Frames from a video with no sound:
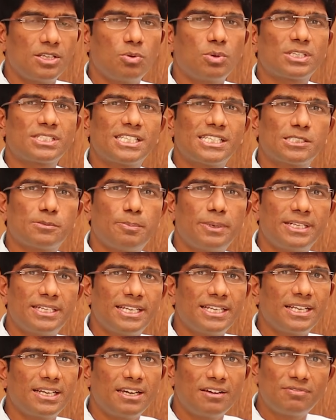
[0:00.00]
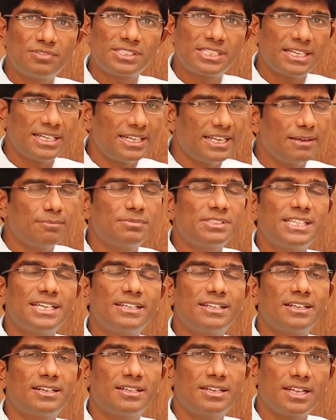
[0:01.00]
you are suspecting left side
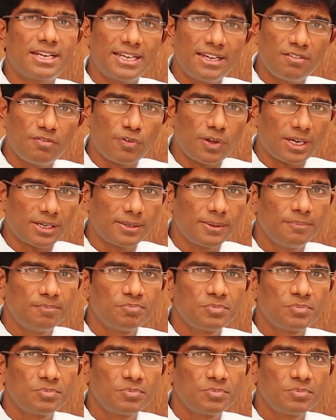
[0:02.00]
MCA territory infarct.